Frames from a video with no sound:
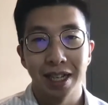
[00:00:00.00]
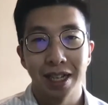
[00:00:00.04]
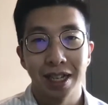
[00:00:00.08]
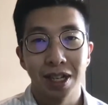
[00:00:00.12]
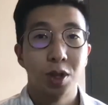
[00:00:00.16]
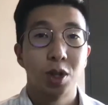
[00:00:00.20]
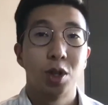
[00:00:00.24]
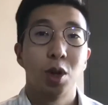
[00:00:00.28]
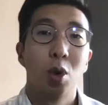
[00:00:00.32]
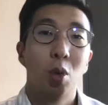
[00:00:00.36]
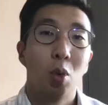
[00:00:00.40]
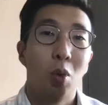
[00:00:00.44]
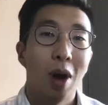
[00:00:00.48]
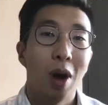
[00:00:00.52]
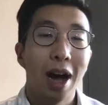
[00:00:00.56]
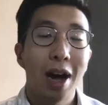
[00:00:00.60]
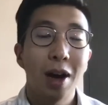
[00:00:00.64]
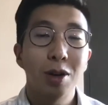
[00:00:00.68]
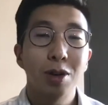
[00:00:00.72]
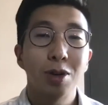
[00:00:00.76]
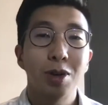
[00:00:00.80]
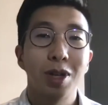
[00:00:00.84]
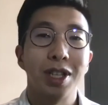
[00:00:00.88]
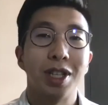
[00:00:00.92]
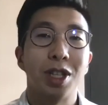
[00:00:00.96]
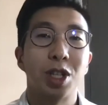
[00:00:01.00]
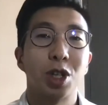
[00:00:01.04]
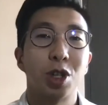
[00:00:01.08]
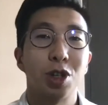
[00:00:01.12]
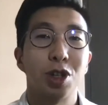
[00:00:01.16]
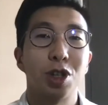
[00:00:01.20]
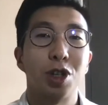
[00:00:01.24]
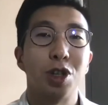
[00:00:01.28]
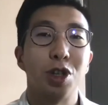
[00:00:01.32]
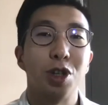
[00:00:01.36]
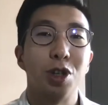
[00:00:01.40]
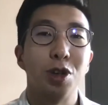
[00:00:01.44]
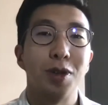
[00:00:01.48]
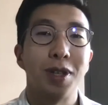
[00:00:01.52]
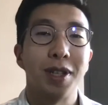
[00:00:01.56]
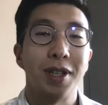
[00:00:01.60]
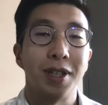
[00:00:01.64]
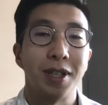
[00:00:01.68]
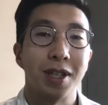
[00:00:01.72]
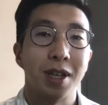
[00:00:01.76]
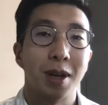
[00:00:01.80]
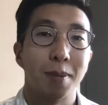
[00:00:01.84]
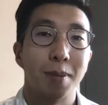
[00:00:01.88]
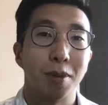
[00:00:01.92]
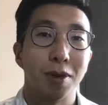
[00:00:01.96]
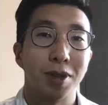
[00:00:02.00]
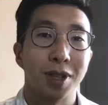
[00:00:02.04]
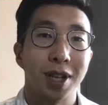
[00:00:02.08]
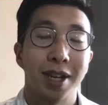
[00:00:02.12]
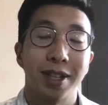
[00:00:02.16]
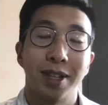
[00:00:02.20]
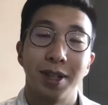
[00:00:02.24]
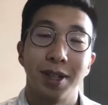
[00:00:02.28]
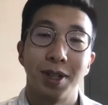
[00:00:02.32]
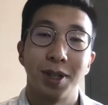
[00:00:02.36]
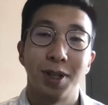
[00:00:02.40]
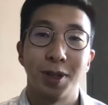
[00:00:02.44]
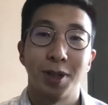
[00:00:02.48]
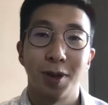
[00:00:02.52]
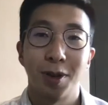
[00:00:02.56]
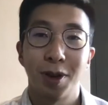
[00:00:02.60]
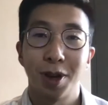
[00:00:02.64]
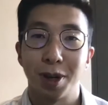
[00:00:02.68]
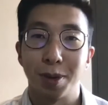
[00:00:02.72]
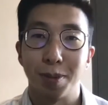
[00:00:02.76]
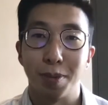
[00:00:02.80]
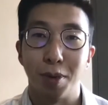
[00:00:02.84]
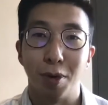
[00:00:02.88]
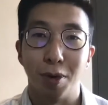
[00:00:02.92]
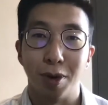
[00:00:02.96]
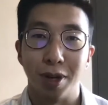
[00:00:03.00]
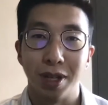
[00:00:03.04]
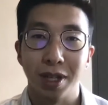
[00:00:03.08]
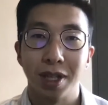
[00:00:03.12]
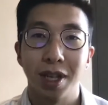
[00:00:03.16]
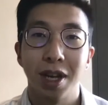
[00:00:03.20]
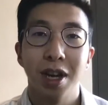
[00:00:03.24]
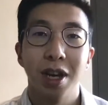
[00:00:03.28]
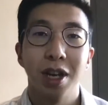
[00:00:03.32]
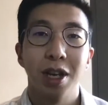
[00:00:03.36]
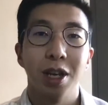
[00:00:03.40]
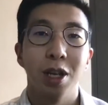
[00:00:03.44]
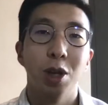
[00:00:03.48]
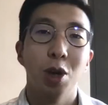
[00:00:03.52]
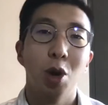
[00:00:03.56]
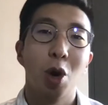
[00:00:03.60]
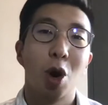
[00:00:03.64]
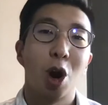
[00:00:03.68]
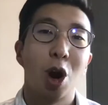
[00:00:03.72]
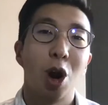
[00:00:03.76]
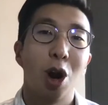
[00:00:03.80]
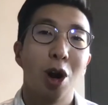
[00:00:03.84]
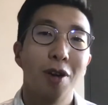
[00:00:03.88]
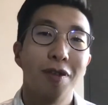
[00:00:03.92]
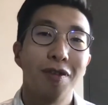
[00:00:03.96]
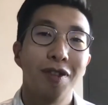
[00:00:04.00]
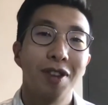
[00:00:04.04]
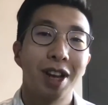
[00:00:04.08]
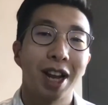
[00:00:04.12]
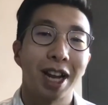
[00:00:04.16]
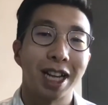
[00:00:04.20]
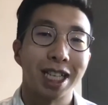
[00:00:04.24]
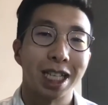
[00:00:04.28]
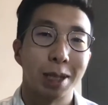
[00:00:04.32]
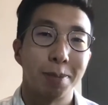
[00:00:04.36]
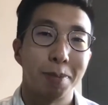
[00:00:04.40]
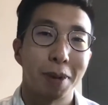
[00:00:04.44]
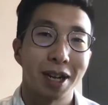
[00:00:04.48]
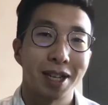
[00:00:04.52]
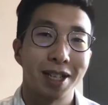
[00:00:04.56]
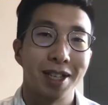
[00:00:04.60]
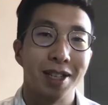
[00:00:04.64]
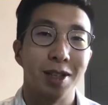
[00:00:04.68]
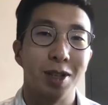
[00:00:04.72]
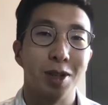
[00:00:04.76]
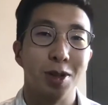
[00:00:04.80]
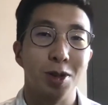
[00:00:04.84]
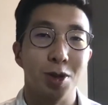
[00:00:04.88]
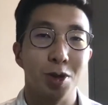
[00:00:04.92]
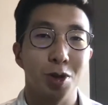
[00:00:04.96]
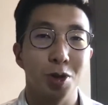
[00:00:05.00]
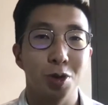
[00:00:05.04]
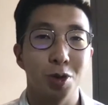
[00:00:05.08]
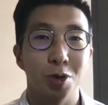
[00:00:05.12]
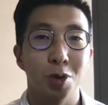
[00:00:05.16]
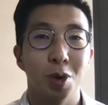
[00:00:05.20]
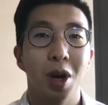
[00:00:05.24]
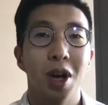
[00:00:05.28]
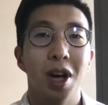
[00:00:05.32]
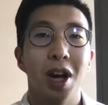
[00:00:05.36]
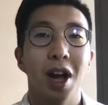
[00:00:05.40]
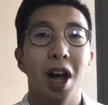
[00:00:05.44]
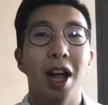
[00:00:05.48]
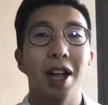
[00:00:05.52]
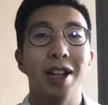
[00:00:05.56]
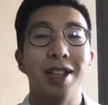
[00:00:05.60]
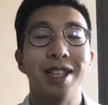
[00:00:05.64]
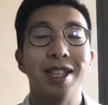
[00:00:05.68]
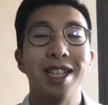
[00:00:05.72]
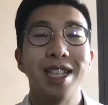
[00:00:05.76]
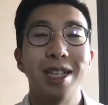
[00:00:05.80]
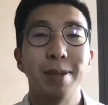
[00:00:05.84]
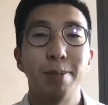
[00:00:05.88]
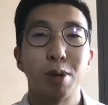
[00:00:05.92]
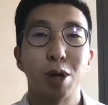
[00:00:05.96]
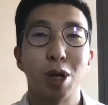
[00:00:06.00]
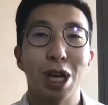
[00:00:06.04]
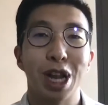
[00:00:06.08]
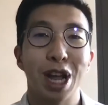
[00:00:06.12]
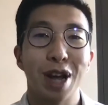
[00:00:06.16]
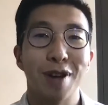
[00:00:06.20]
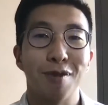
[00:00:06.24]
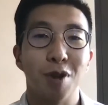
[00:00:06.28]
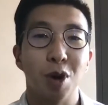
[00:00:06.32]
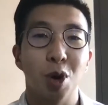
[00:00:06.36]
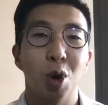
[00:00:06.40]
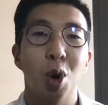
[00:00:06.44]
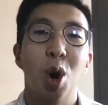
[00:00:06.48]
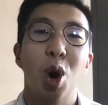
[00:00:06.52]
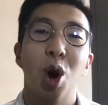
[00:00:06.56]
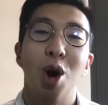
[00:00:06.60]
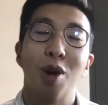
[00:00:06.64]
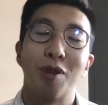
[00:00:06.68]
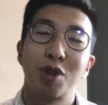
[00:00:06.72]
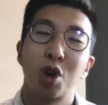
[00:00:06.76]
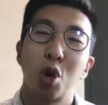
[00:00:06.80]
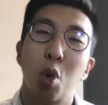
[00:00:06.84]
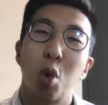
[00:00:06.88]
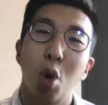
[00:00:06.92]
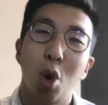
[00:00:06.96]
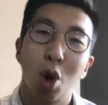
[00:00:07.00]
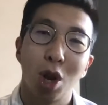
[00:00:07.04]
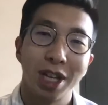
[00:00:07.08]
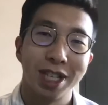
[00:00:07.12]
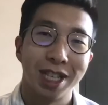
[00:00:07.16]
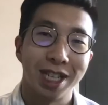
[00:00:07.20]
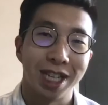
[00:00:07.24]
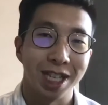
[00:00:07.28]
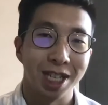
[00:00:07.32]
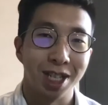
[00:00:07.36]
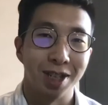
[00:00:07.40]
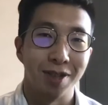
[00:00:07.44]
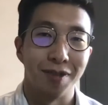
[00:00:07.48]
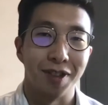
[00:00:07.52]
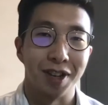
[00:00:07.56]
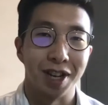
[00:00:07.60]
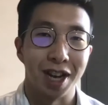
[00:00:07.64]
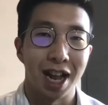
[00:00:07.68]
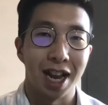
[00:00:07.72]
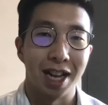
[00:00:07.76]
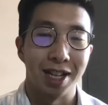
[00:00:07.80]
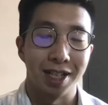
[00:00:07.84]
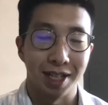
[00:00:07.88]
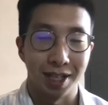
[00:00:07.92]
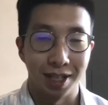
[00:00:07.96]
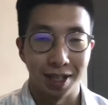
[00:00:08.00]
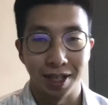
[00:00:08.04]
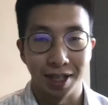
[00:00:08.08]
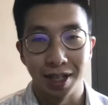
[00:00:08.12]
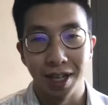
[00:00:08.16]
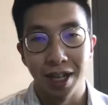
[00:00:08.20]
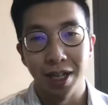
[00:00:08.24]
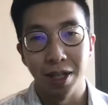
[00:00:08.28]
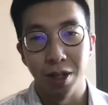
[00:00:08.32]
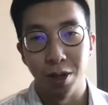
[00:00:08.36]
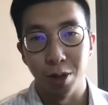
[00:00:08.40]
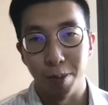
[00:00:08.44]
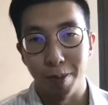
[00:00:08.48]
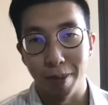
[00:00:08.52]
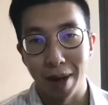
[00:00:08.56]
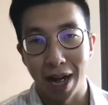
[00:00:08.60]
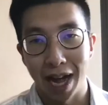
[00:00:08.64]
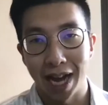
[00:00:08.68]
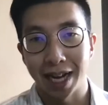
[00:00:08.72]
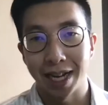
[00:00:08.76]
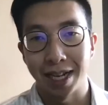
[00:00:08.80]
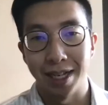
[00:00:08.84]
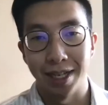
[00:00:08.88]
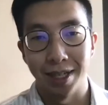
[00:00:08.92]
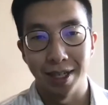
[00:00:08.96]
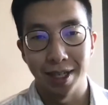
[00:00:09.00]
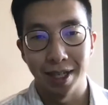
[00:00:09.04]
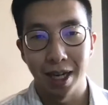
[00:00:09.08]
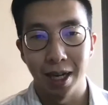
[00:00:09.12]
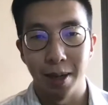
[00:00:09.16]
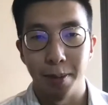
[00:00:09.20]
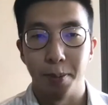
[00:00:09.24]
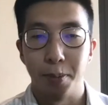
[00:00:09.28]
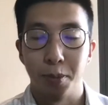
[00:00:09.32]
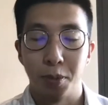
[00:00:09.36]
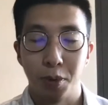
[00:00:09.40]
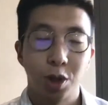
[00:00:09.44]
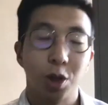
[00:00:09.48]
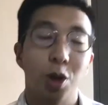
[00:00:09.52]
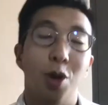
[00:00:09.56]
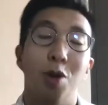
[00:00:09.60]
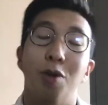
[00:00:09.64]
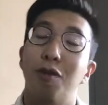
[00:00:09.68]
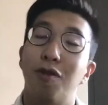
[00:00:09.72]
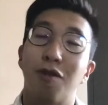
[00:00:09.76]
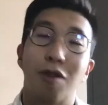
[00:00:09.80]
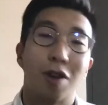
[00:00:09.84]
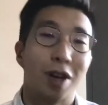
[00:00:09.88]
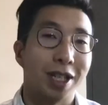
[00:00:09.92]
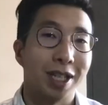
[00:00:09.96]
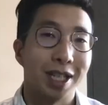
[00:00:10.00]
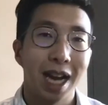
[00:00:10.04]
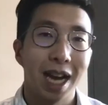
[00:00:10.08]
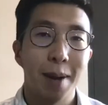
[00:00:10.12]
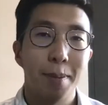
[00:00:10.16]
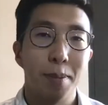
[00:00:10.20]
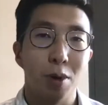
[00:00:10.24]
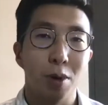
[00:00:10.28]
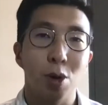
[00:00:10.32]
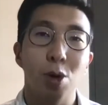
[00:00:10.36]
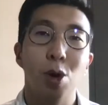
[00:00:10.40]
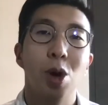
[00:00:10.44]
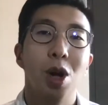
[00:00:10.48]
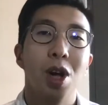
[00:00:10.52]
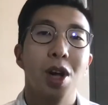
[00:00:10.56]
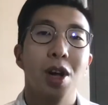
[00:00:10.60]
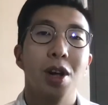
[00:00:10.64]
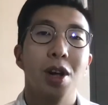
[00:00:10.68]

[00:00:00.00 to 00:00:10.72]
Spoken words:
So while it's good to use these numbers as a starting point, you are often expected to do a deeper level of qualitative analysis to back this up. So for example,